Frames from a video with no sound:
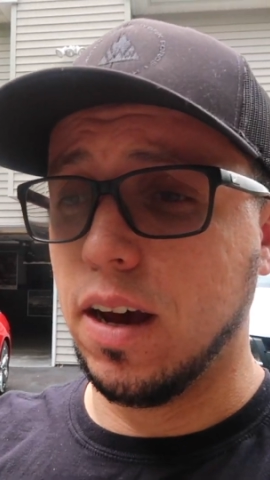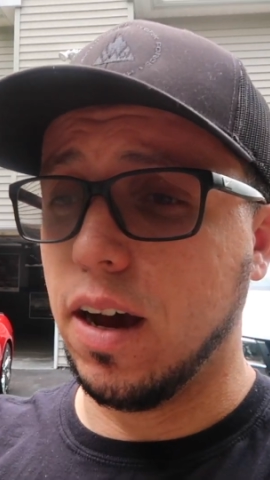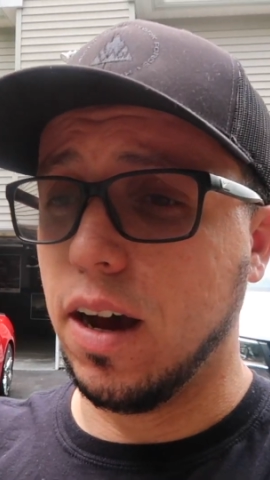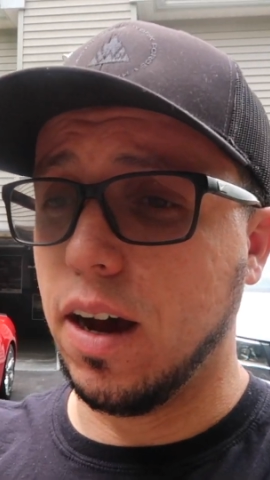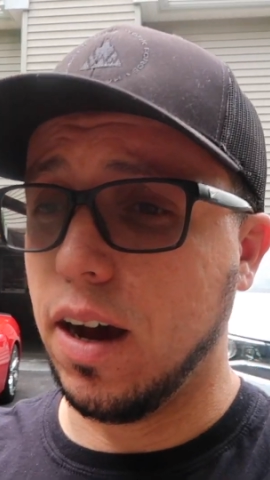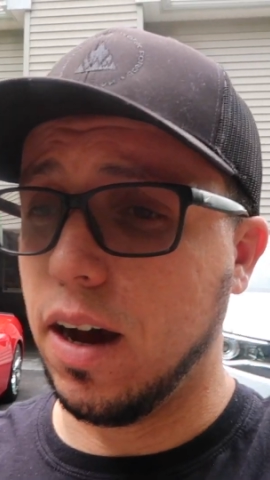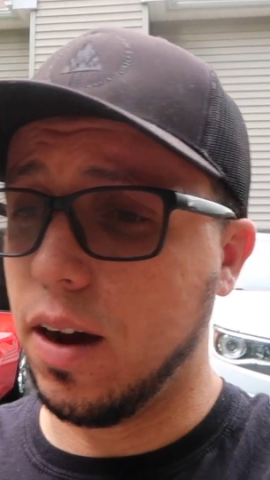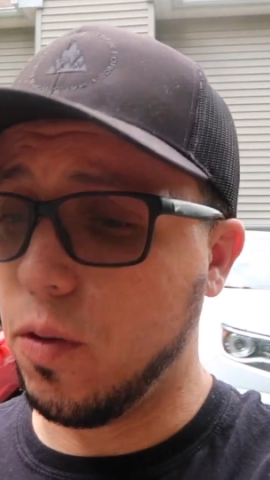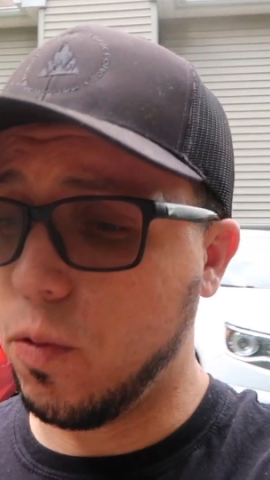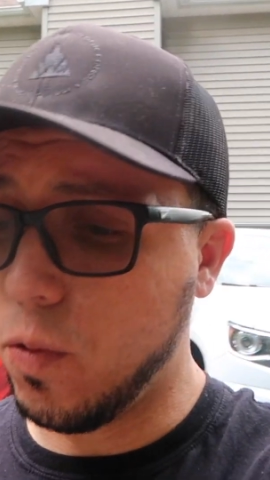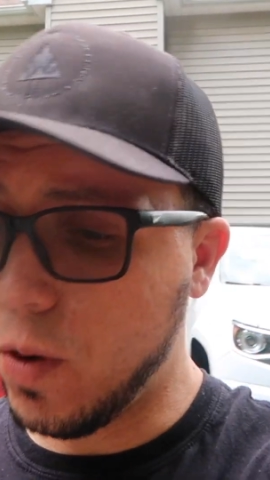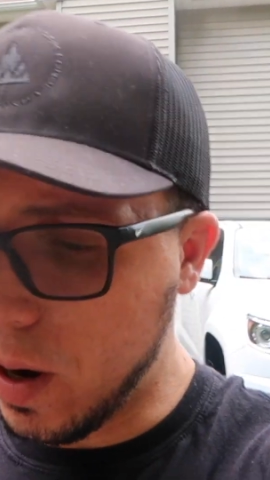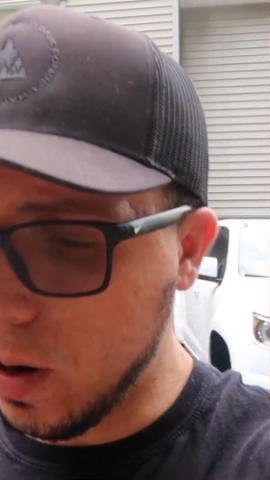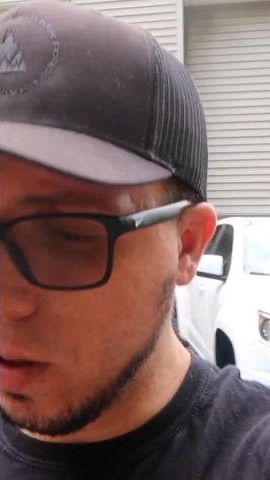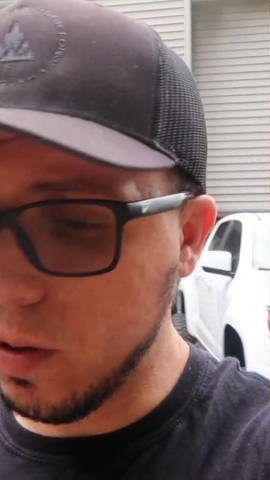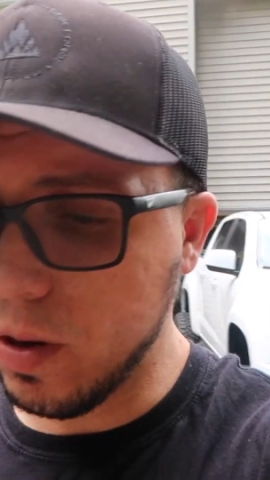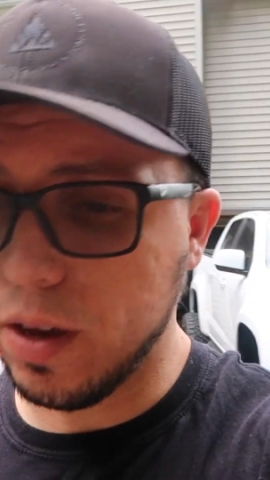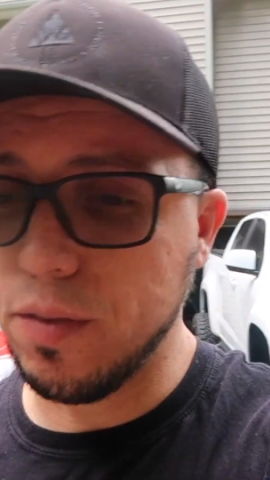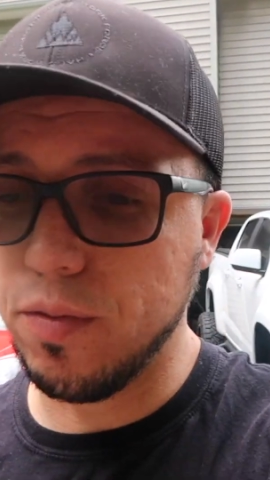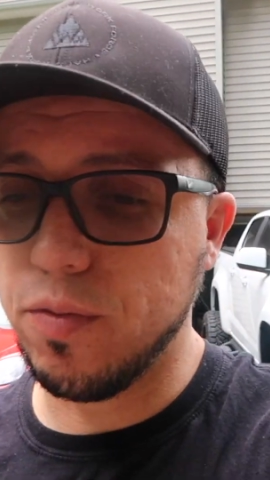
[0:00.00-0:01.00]
uh, we
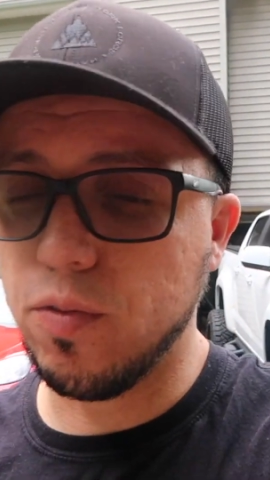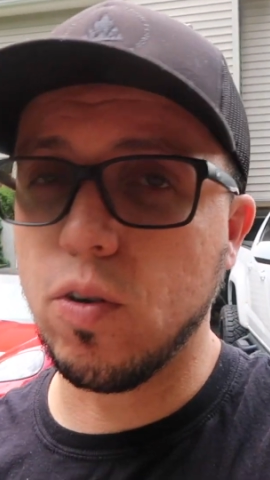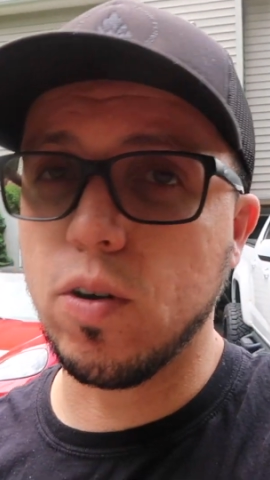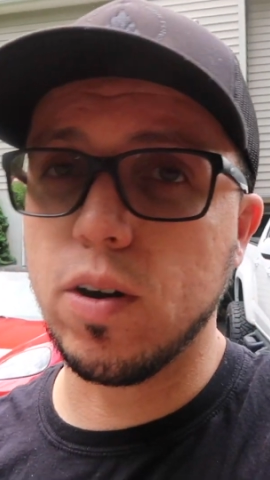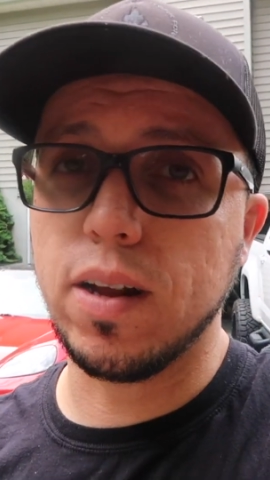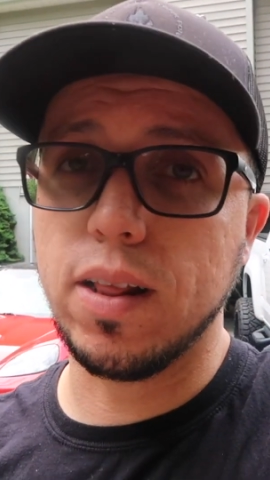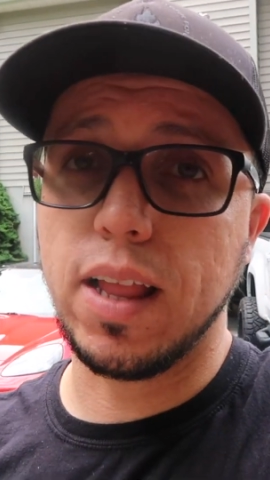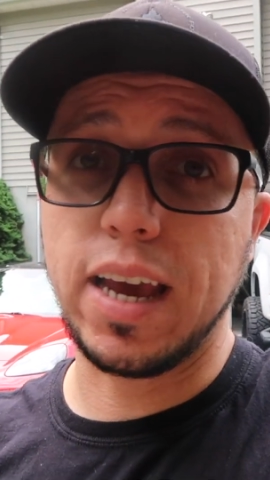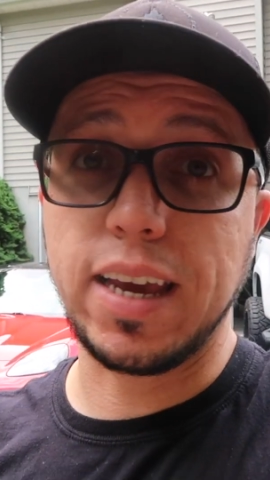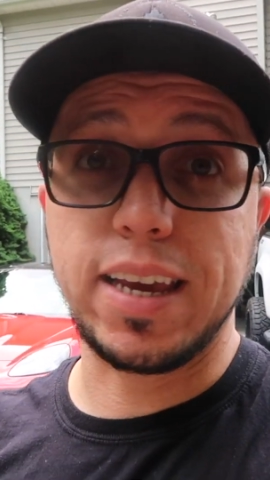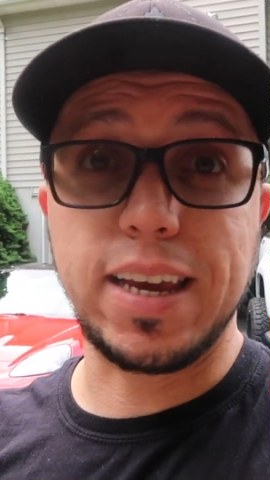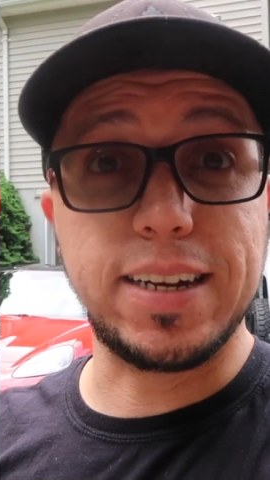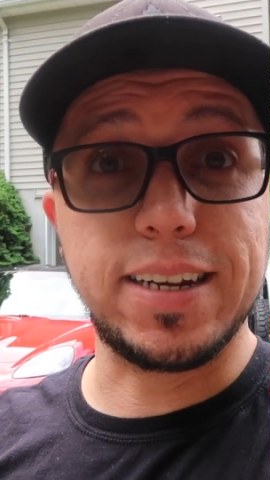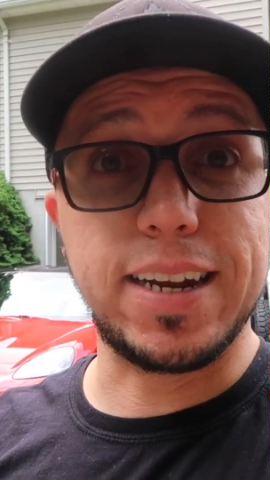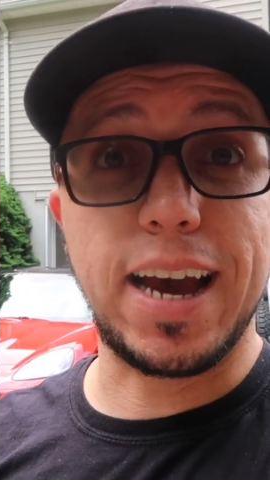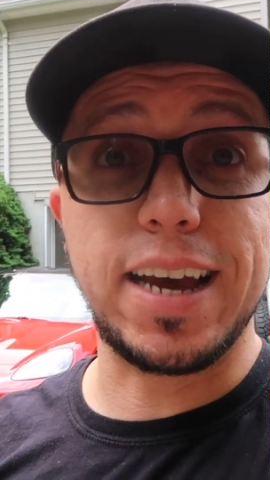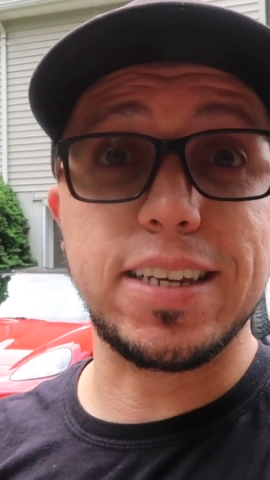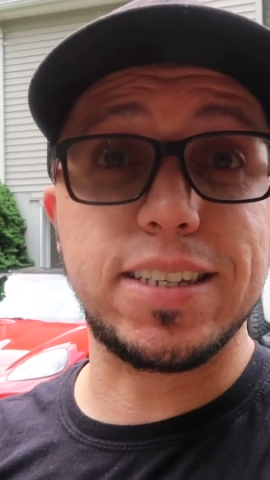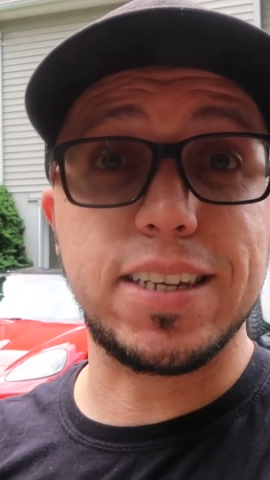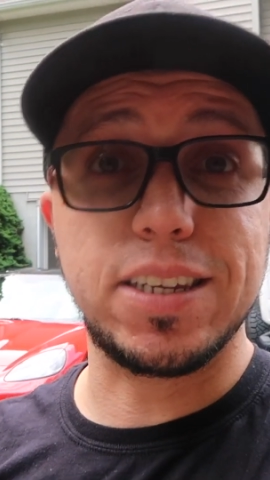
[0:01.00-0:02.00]
are looking for like a
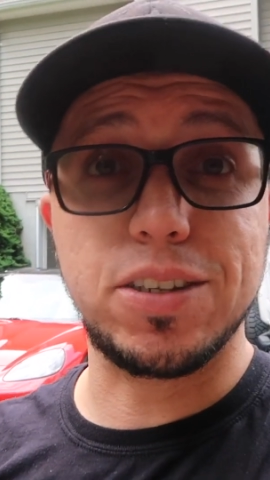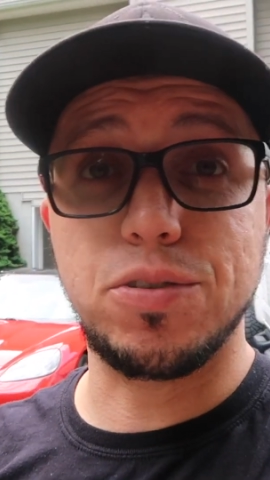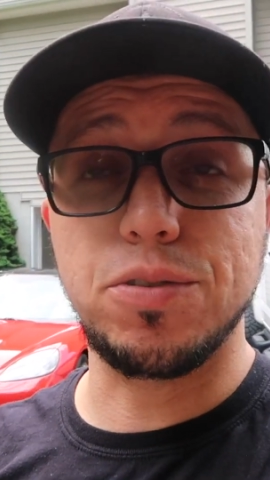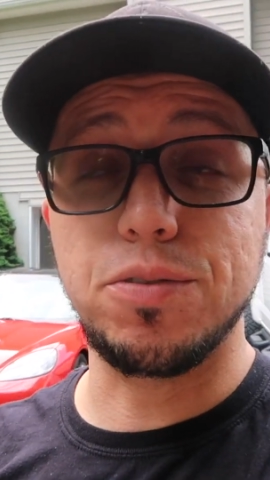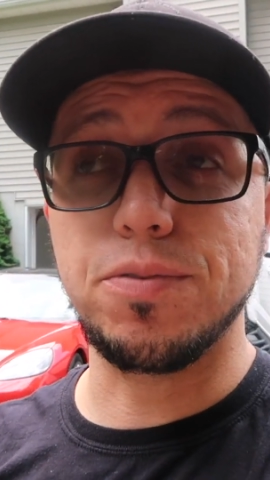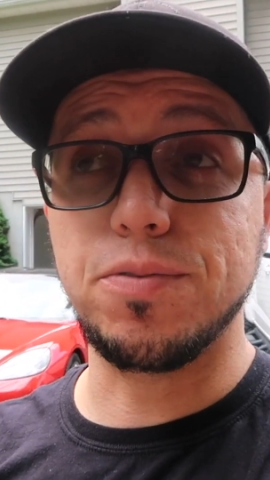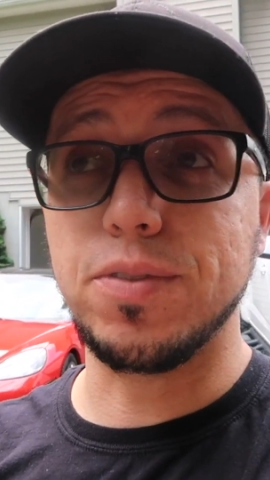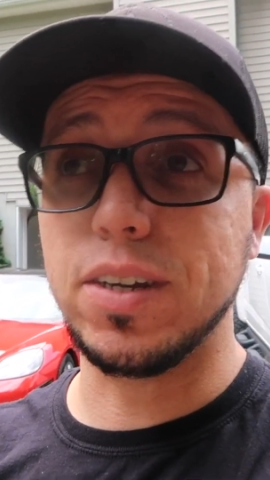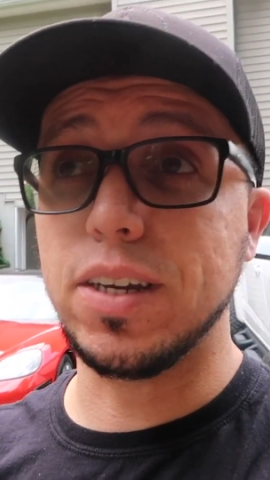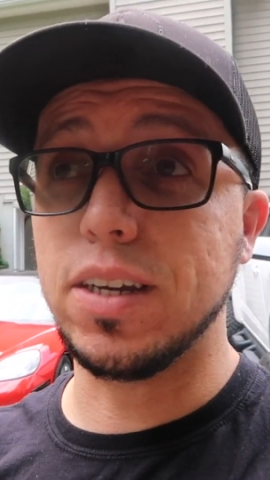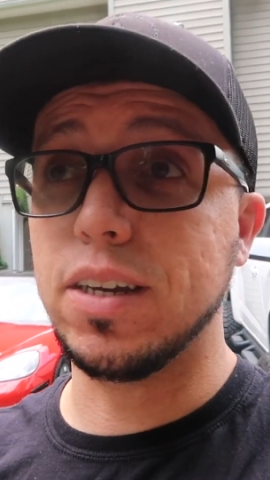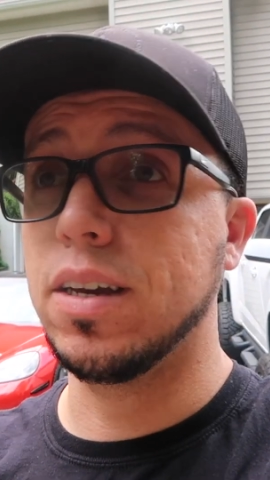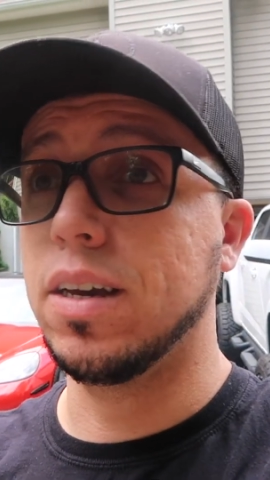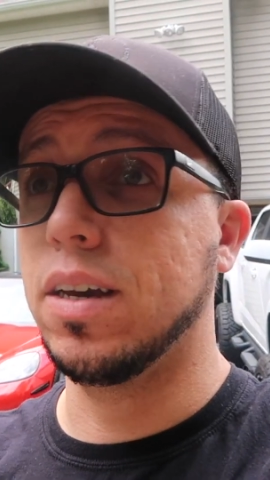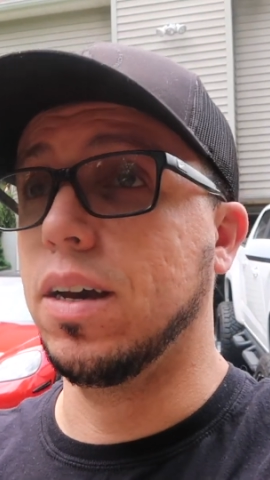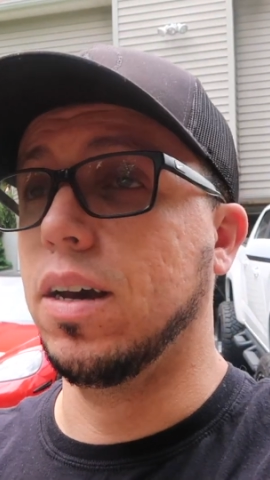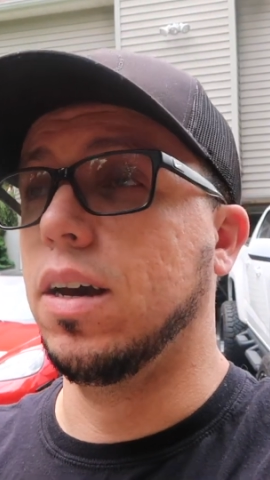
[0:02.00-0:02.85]
nice S U V.